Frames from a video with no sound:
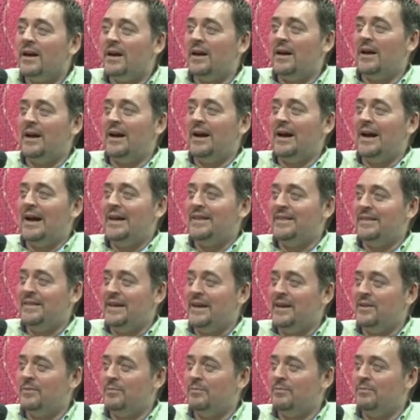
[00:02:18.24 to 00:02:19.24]
uh, I
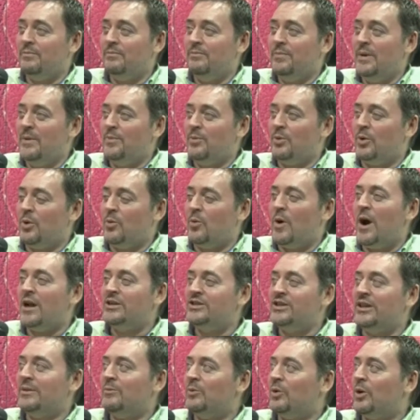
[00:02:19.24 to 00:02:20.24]
think people are
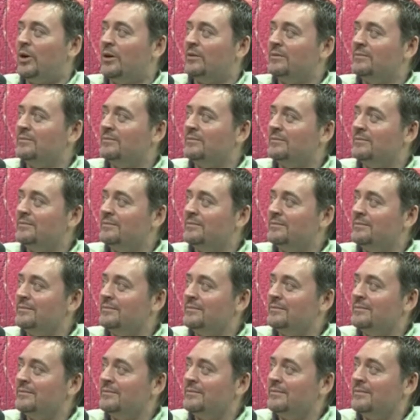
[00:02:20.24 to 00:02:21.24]
watching more.
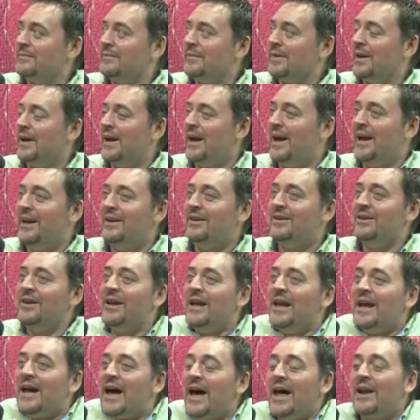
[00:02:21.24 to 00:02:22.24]
I don't
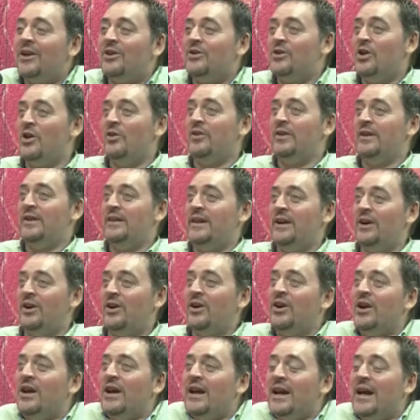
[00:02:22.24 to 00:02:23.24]
I don't know that
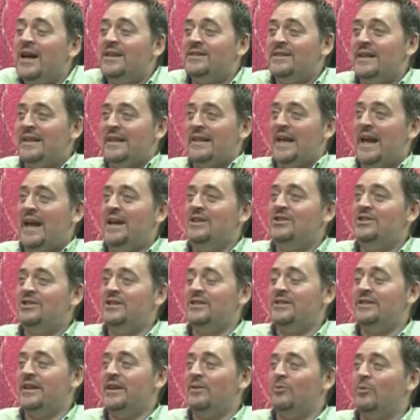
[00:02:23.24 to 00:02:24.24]
they're as engaged
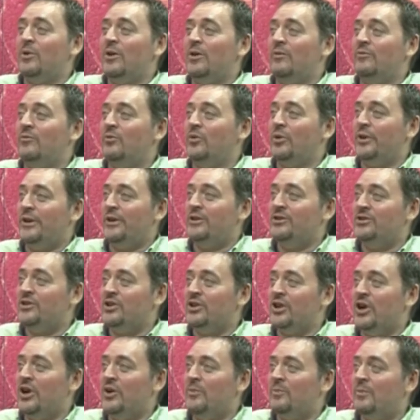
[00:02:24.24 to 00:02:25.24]
as they were four years
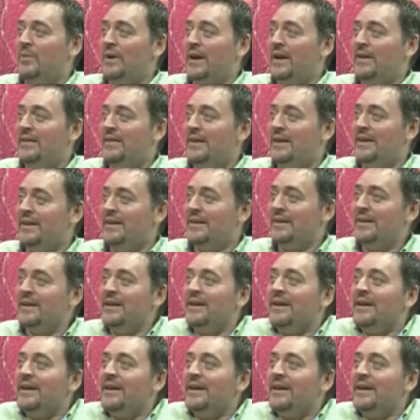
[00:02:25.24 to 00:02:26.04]
ago, but I think